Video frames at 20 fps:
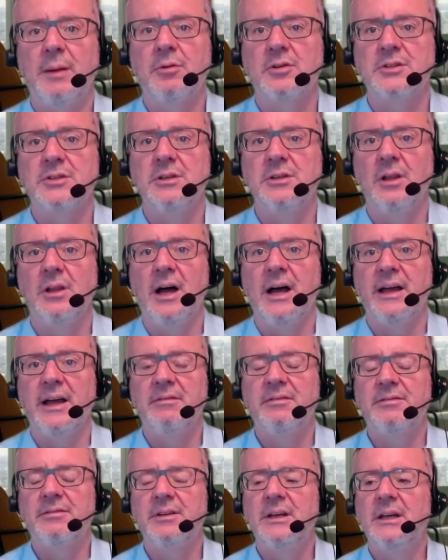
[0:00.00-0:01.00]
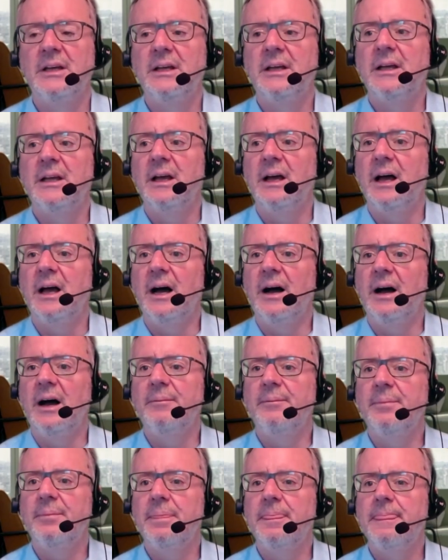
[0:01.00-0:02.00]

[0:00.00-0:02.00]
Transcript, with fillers: personal life. Um,